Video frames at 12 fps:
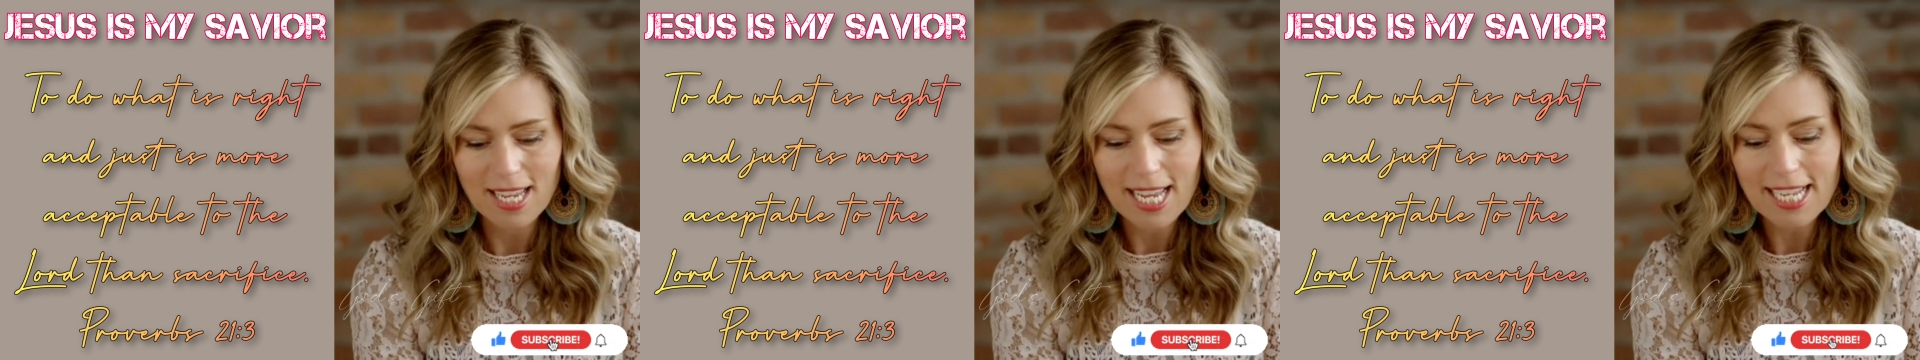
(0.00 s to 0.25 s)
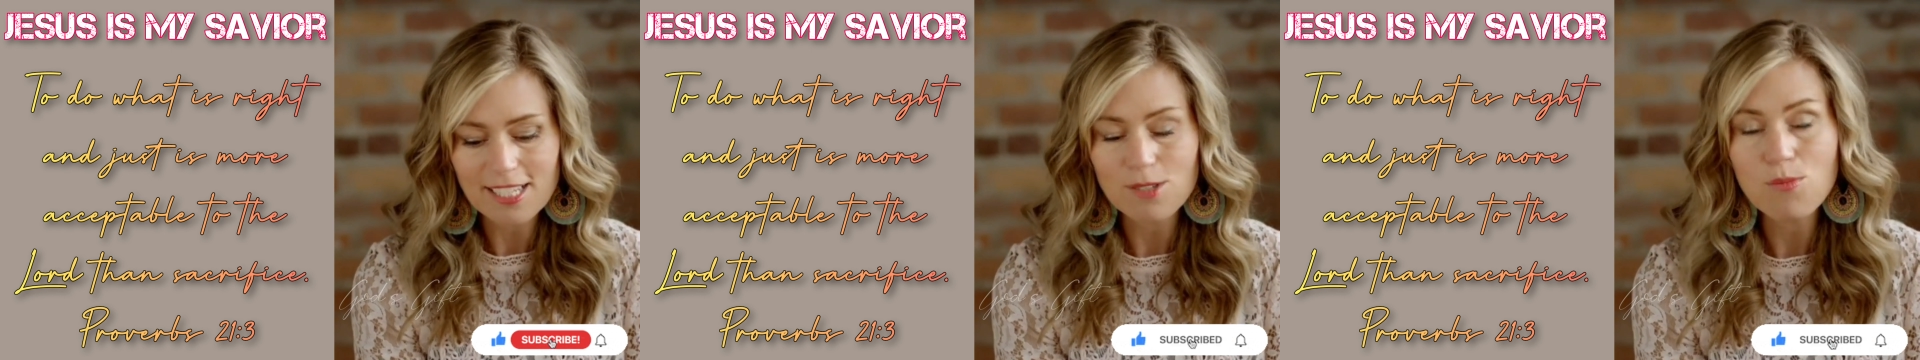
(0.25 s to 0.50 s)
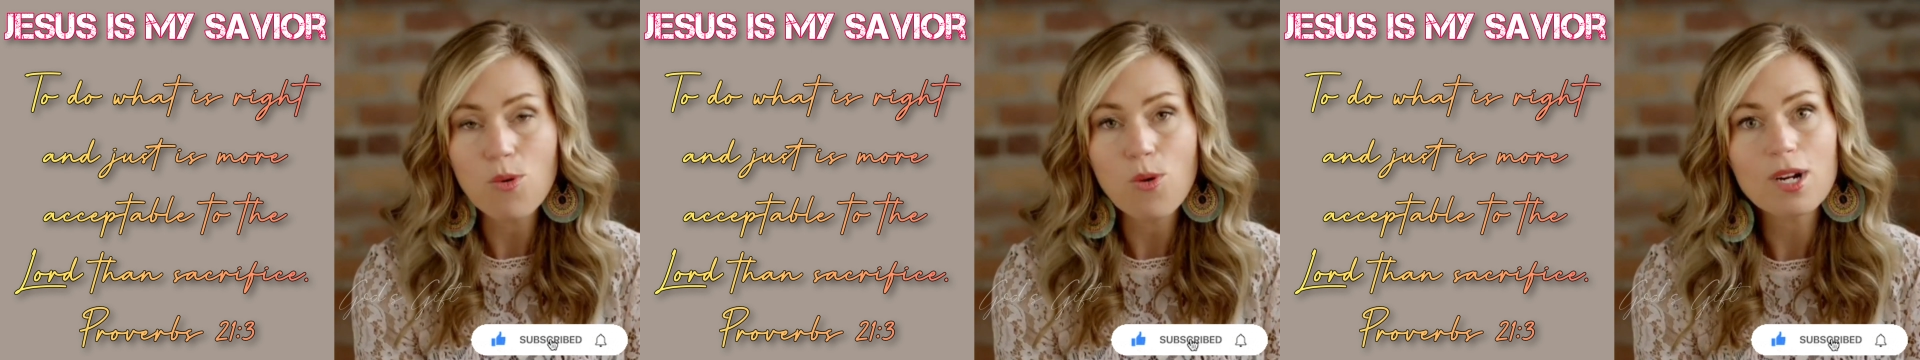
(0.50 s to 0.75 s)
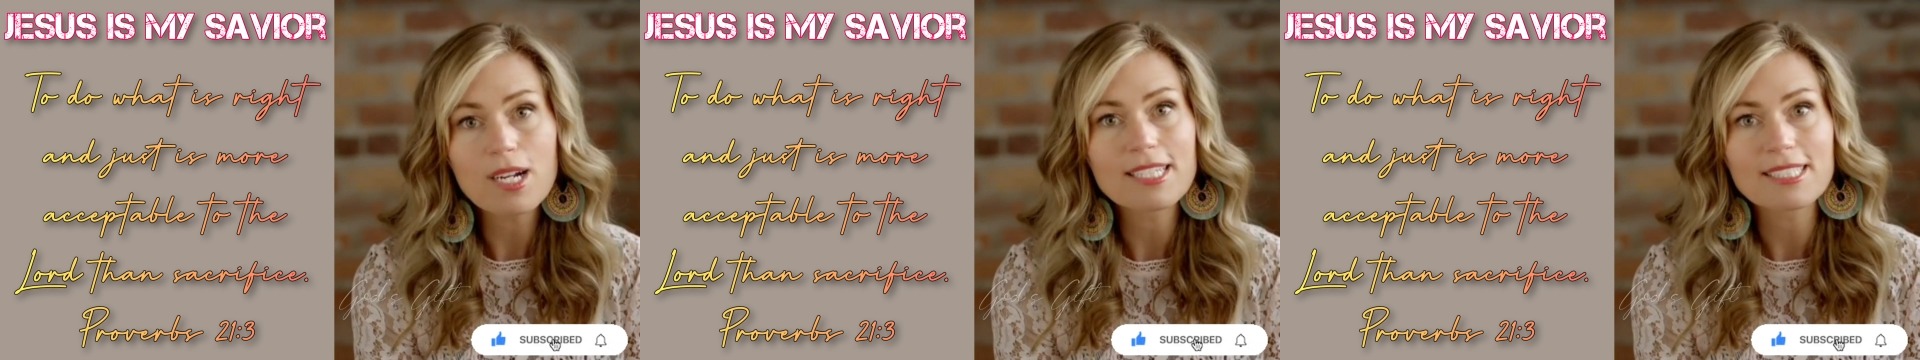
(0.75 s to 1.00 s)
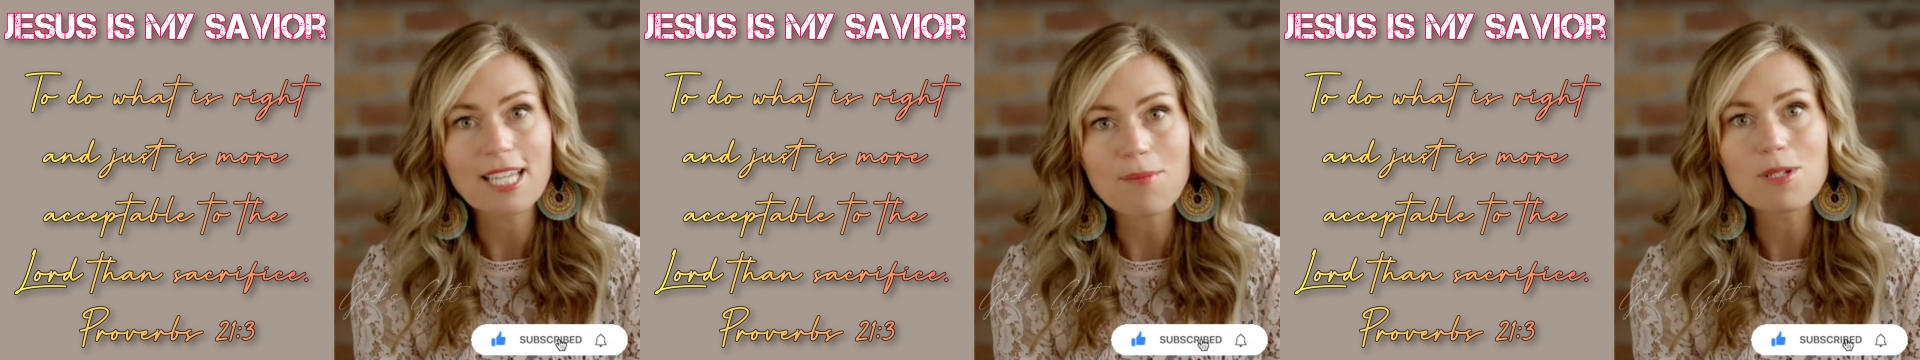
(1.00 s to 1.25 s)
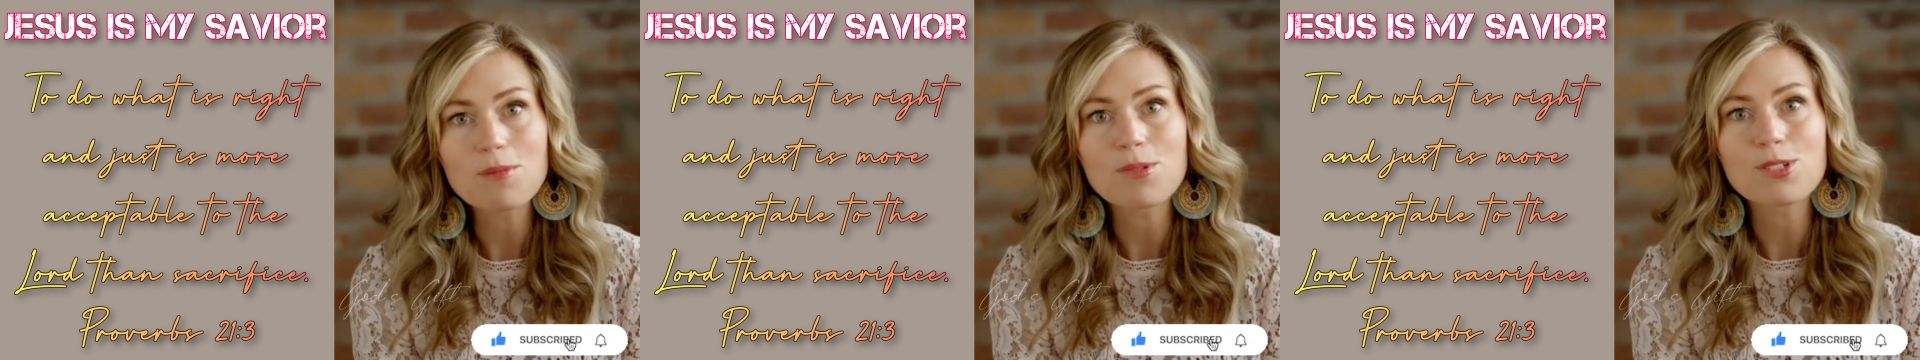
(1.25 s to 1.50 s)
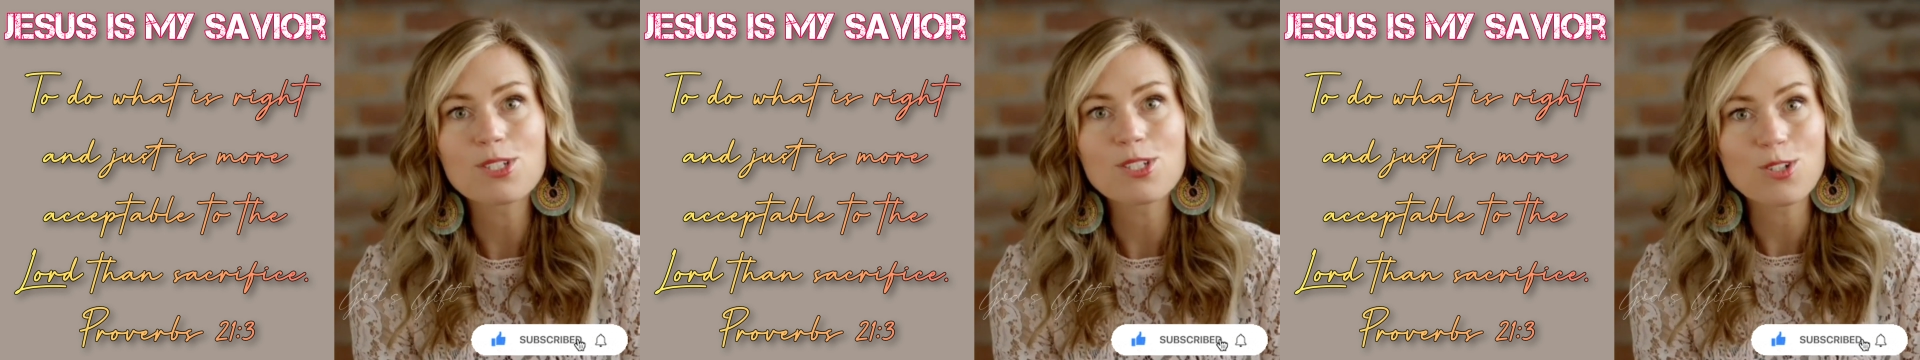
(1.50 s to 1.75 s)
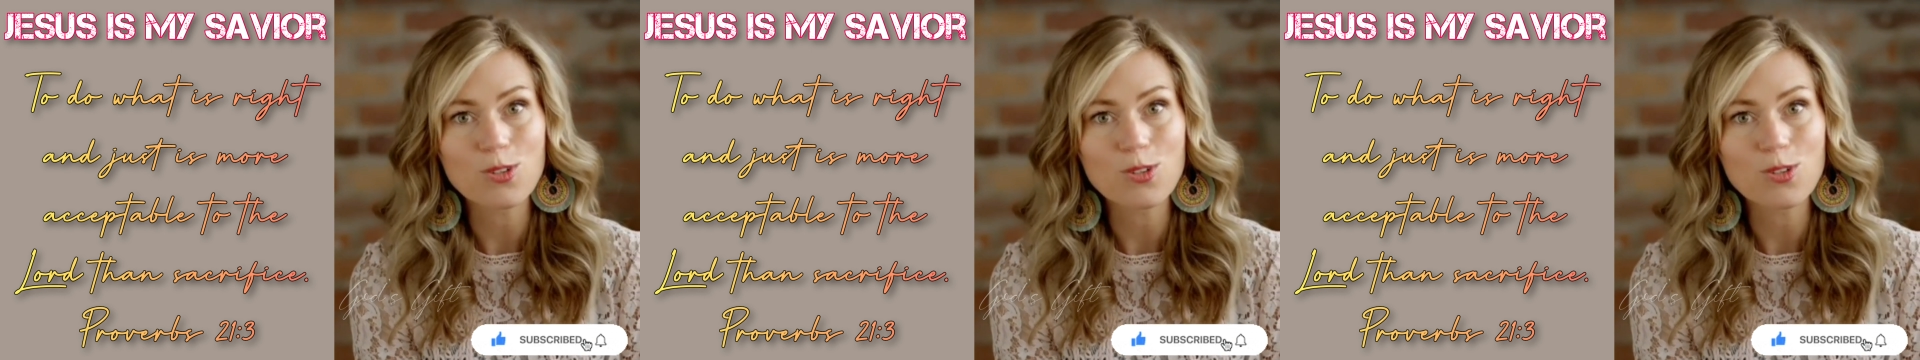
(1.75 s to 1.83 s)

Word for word: is more acceptable to the